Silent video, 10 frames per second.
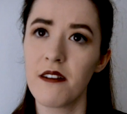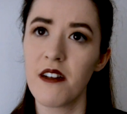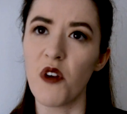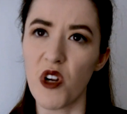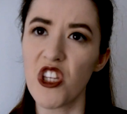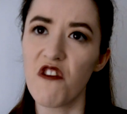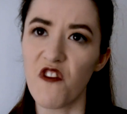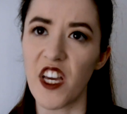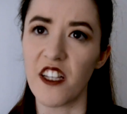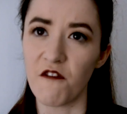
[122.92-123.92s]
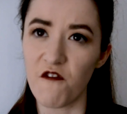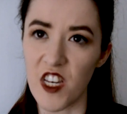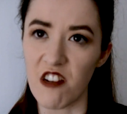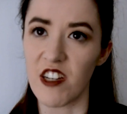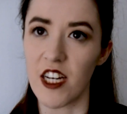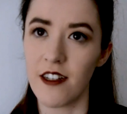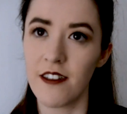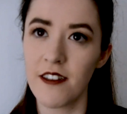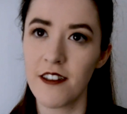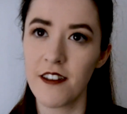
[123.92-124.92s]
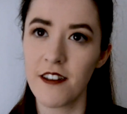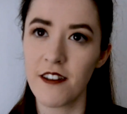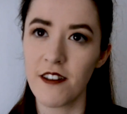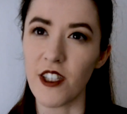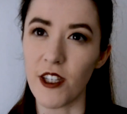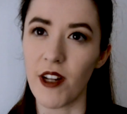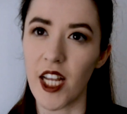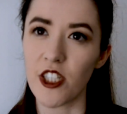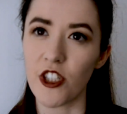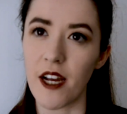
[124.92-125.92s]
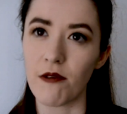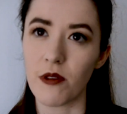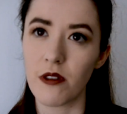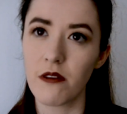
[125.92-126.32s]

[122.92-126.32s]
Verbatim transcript: And when you feel inferior, you lash out.